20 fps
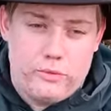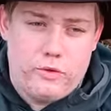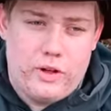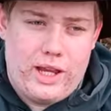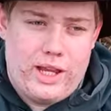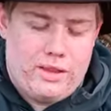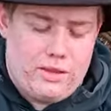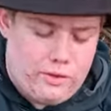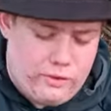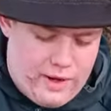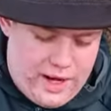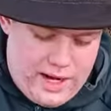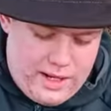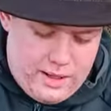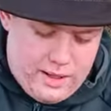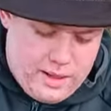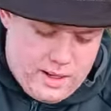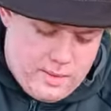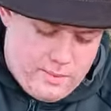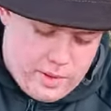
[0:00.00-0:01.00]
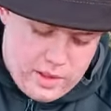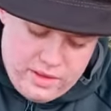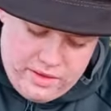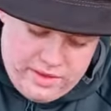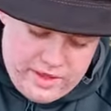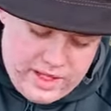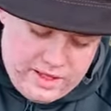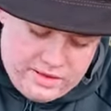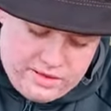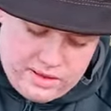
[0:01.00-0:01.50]
from Write in the Rain, but
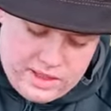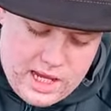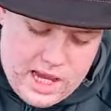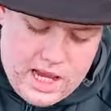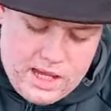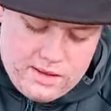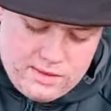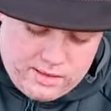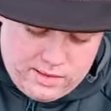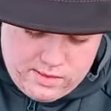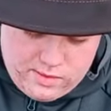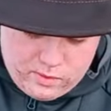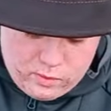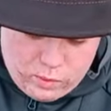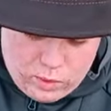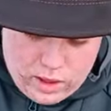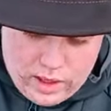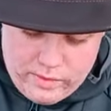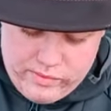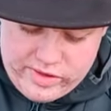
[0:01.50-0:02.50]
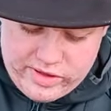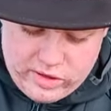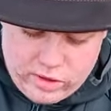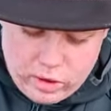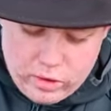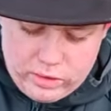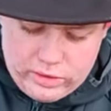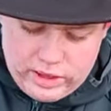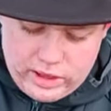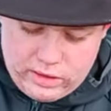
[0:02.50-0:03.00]
this is what I'm
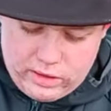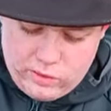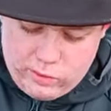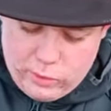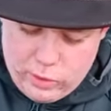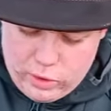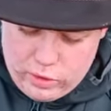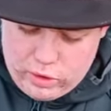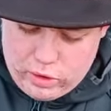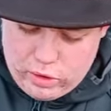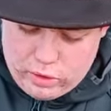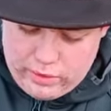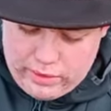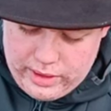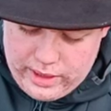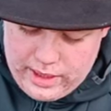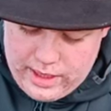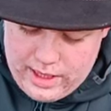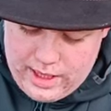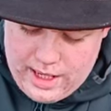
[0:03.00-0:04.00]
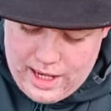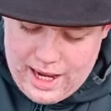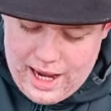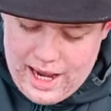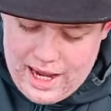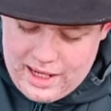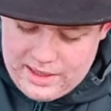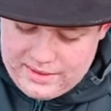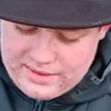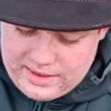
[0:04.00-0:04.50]
starting to work on
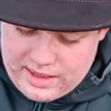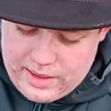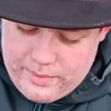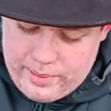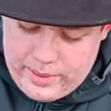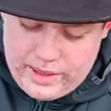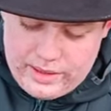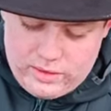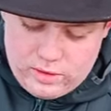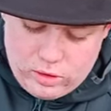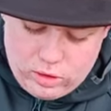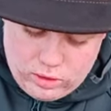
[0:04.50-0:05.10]
as a bit